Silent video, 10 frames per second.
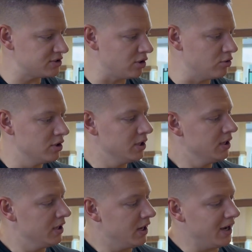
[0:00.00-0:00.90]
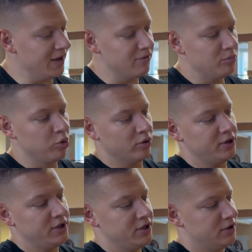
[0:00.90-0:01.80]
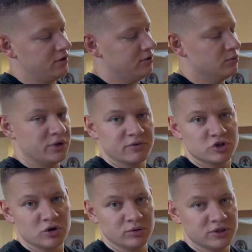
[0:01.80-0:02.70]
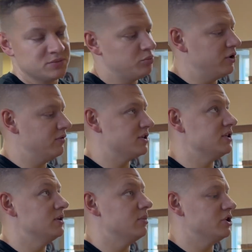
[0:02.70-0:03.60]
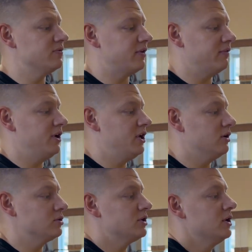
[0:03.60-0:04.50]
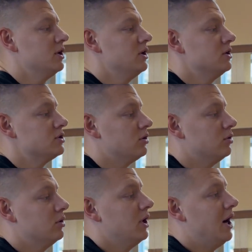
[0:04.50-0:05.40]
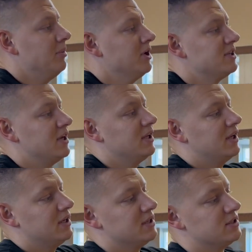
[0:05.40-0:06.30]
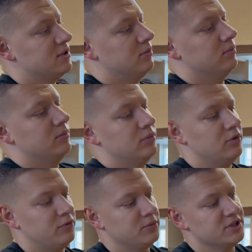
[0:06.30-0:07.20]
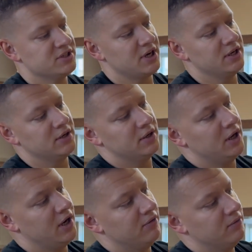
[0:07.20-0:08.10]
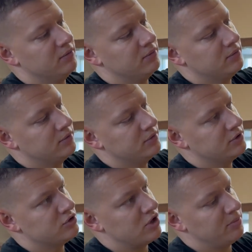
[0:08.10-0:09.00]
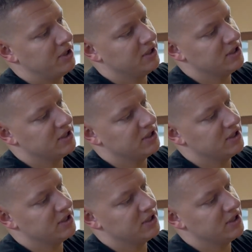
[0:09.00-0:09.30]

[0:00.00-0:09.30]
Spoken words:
So I have a board here. We have shown this previously in a bunch of our videos. So I'm going to take it like this. So go from this side. I have a strap like